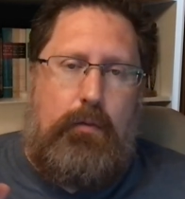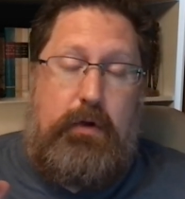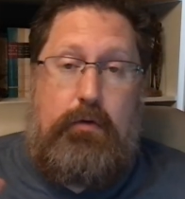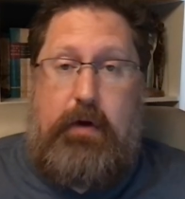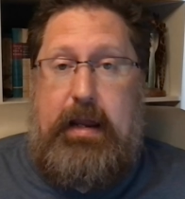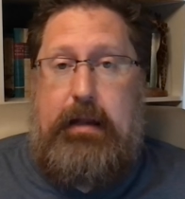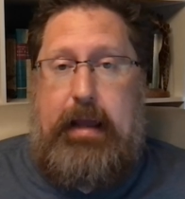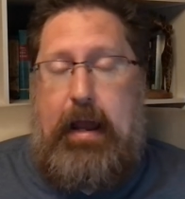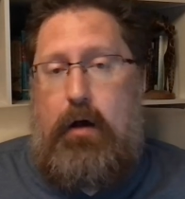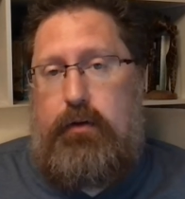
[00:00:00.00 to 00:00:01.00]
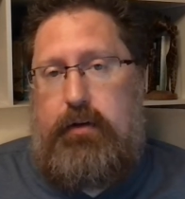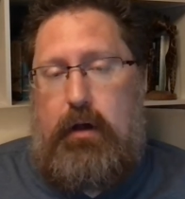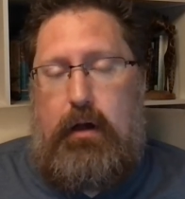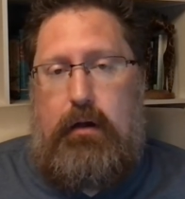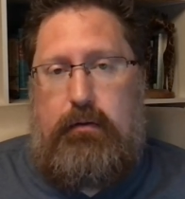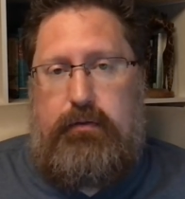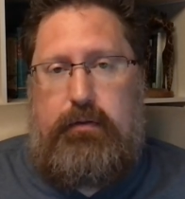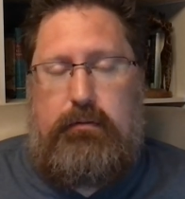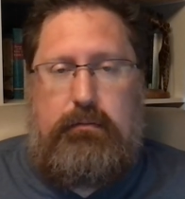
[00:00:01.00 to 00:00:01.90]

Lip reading: We ran out of